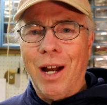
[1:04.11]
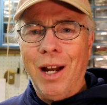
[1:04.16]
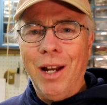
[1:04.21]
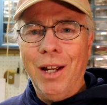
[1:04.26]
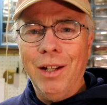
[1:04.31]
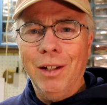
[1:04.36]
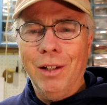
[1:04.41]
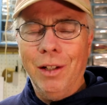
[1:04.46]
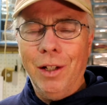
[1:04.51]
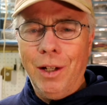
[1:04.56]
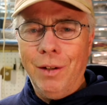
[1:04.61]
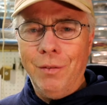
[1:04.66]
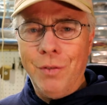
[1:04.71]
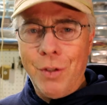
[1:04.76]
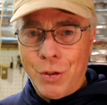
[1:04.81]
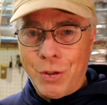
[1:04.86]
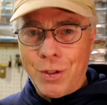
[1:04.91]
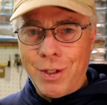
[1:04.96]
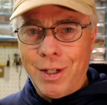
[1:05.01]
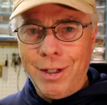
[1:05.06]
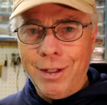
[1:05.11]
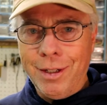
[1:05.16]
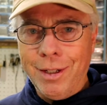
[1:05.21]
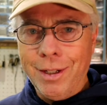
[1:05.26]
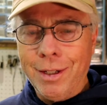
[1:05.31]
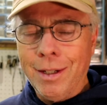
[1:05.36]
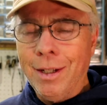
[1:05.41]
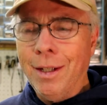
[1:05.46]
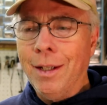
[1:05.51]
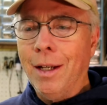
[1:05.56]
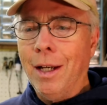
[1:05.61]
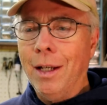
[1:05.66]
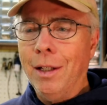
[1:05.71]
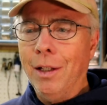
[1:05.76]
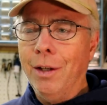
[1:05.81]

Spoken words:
I love sailing, I